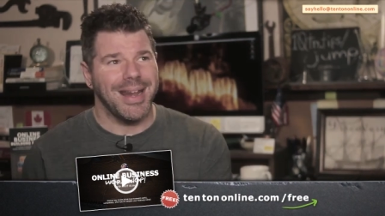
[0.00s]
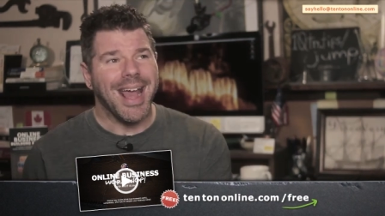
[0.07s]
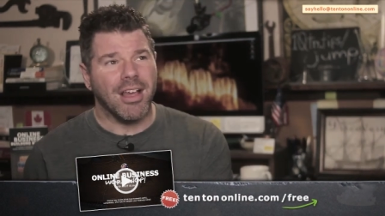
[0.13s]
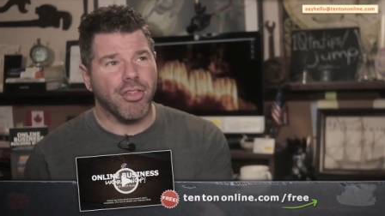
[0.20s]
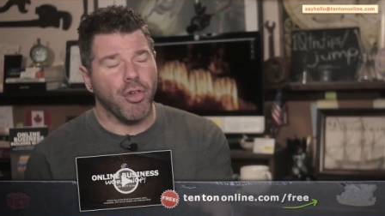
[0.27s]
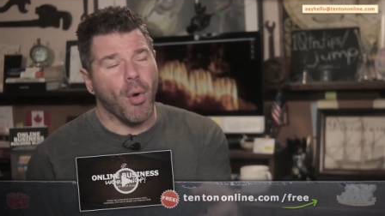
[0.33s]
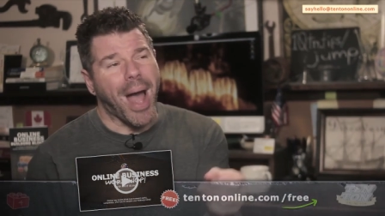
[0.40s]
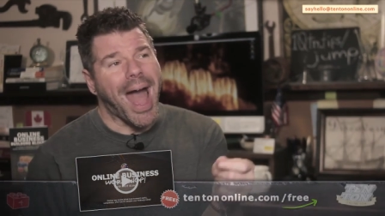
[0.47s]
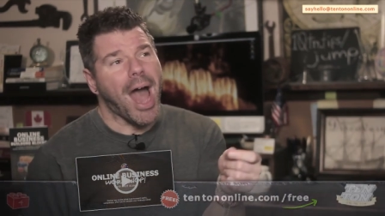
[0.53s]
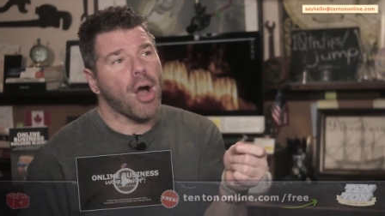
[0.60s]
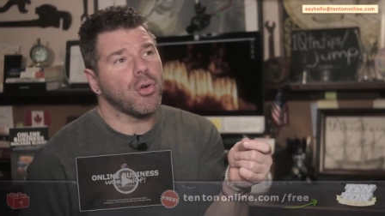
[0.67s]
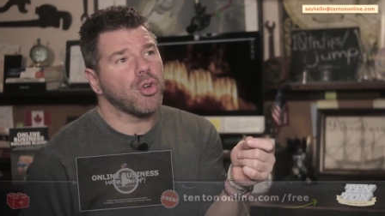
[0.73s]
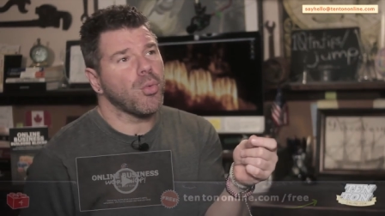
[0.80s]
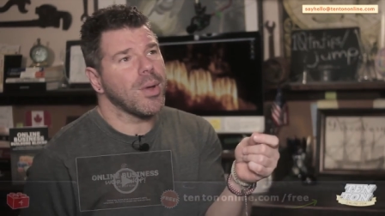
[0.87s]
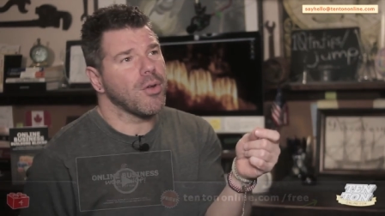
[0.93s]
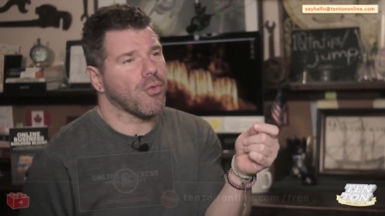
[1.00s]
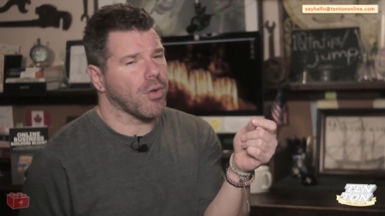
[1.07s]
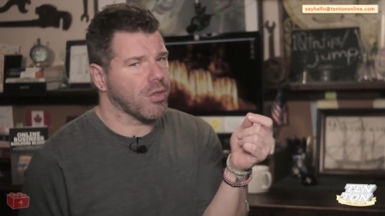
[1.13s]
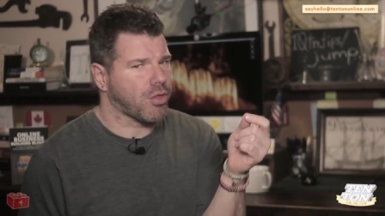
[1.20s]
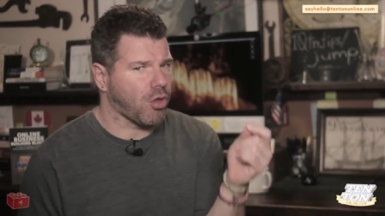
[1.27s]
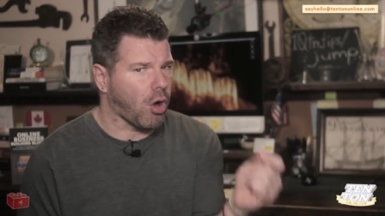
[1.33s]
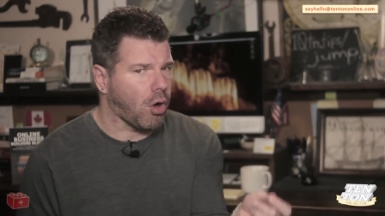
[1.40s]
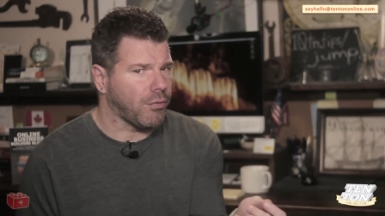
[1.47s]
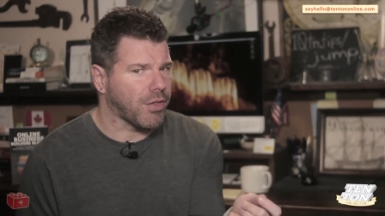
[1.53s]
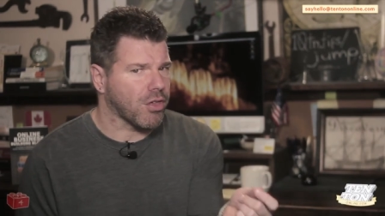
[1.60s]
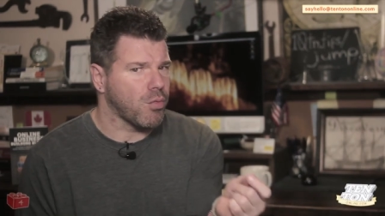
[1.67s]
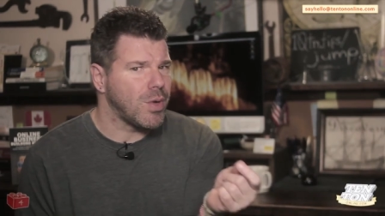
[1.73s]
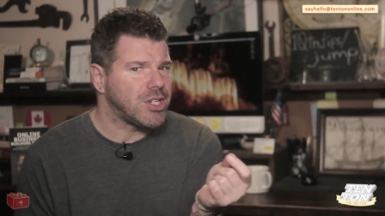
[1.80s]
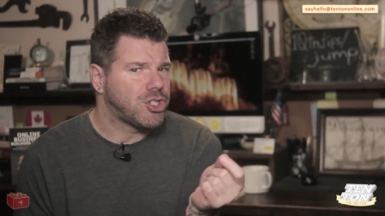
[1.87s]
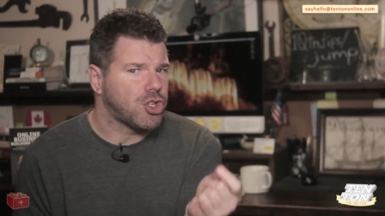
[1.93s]
Next though, how do we resolve
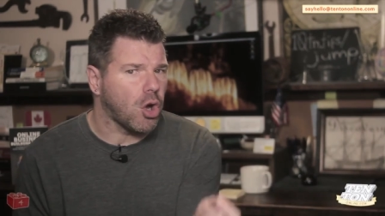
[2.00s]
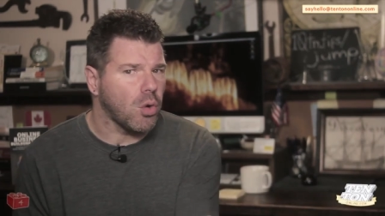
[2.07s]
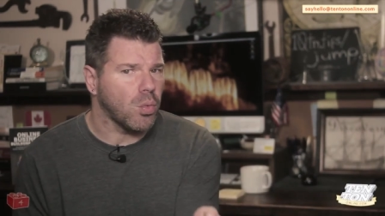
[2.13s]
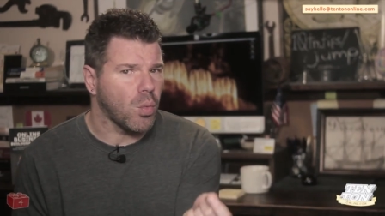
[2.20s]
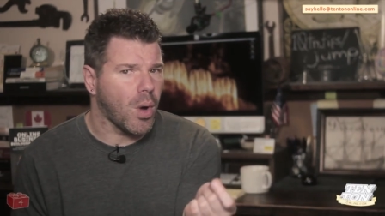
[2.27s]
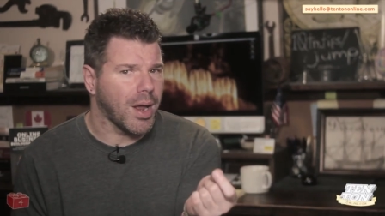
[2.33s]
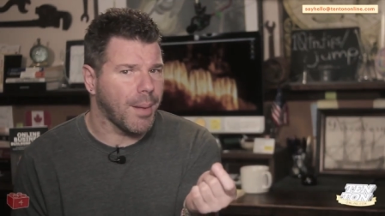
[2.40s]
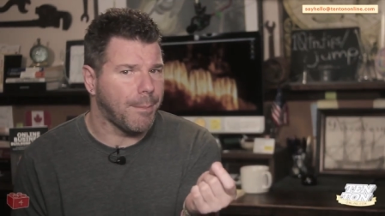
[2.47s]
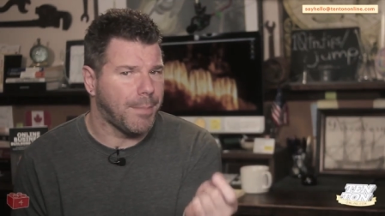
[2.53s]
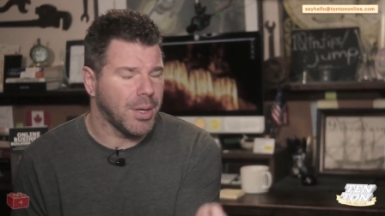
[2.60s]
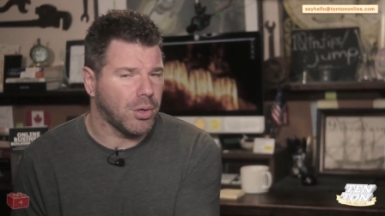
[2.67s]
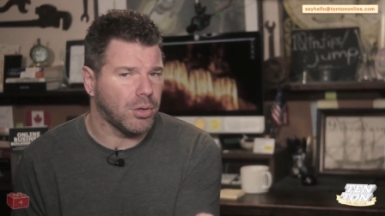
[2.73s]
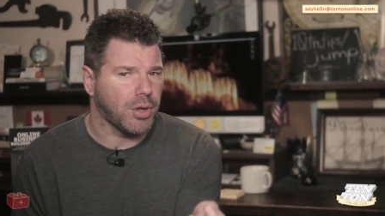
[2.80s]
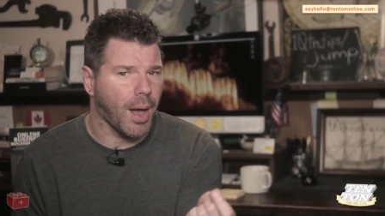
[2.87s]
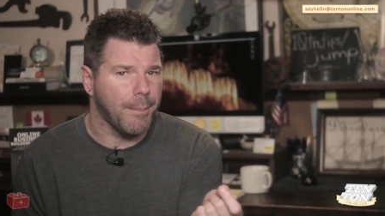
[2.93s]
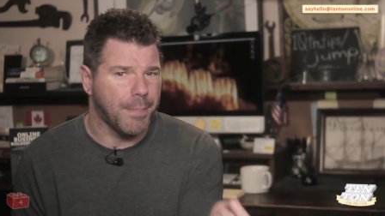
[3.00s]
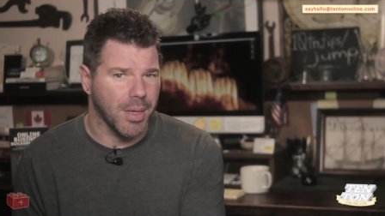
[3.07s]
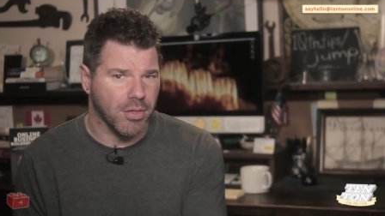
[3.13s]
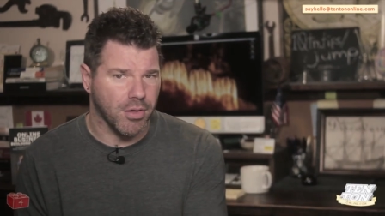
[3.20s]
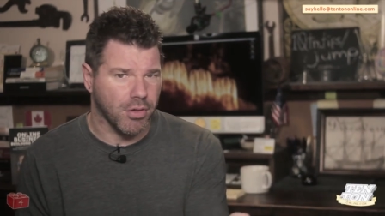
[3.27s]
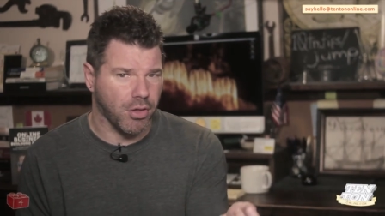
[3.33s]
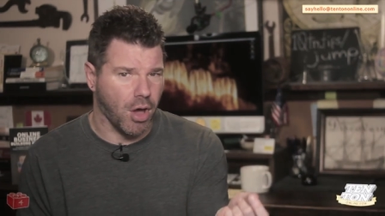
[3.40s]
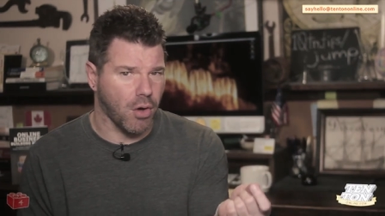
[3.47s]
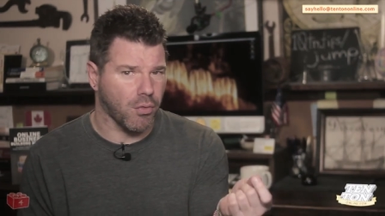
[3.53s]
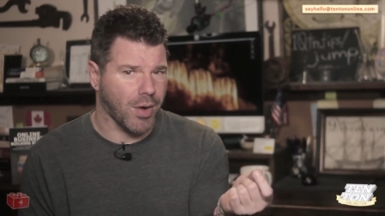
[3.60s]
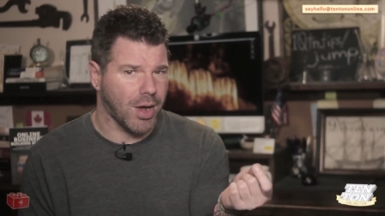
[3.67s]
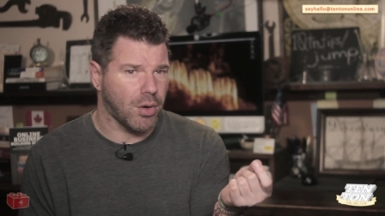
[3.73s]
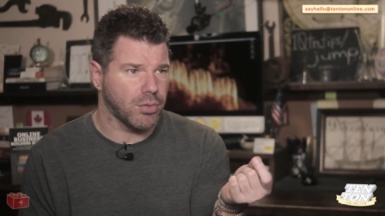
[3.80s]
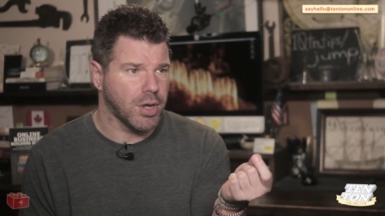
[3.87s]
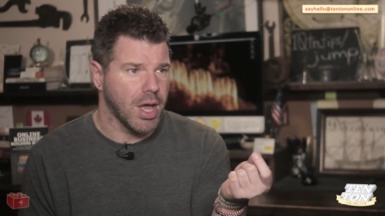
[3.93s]
this? We don't want to build a business
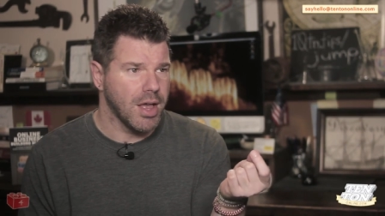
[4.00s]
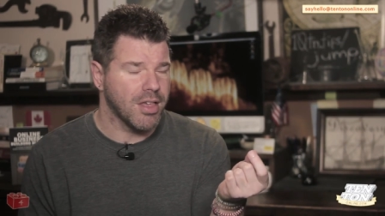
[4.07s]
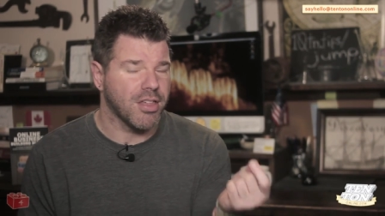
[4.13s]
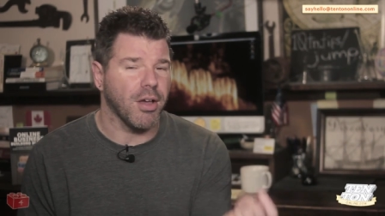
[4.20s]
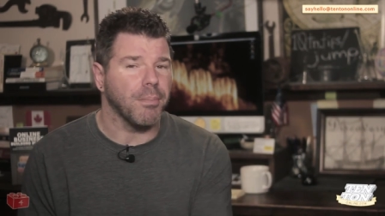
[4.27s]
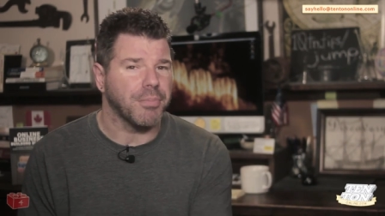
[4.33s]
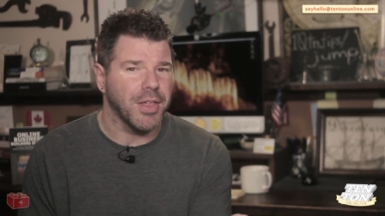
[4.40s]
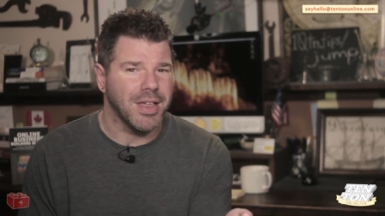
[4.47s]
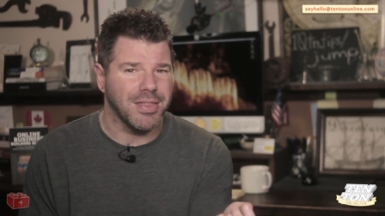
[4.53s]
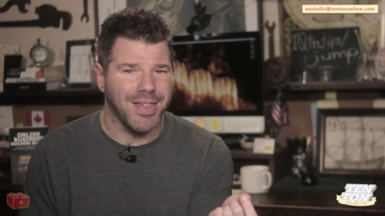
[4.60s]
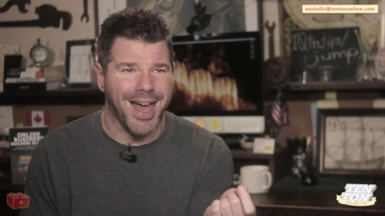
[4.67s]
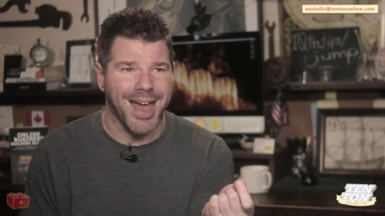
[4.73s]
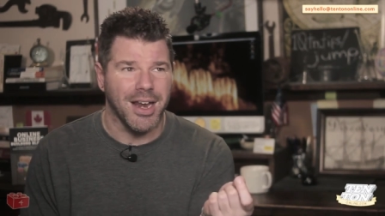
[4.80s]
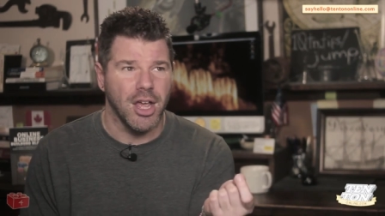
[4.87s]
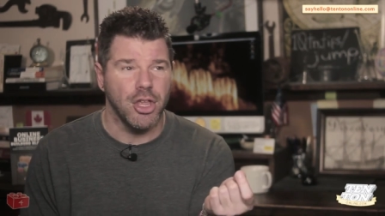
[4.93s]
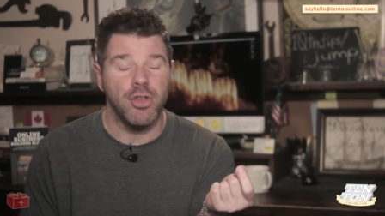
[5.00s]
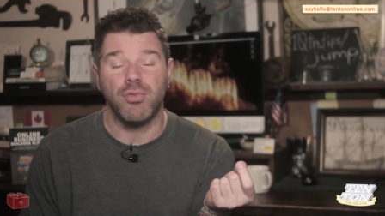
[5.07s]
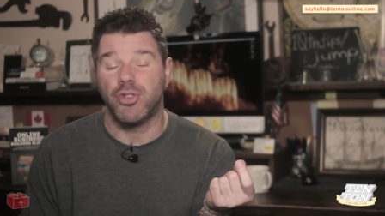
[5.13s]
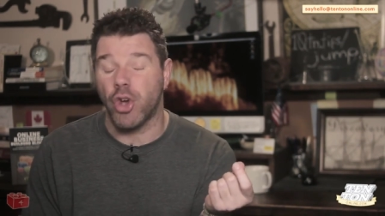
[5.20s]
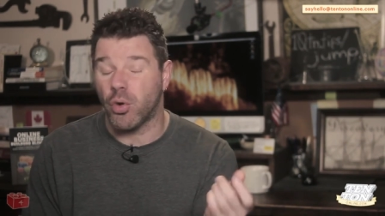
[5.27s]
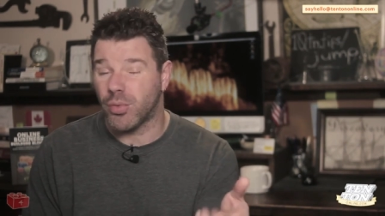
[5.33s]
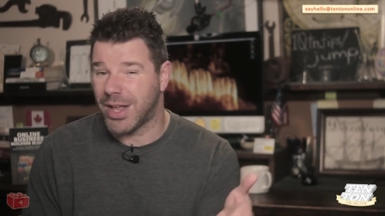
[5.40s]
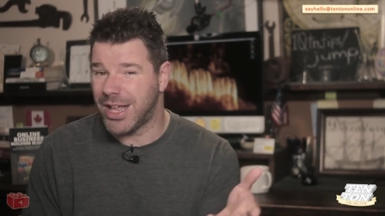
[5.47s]
around something that you don't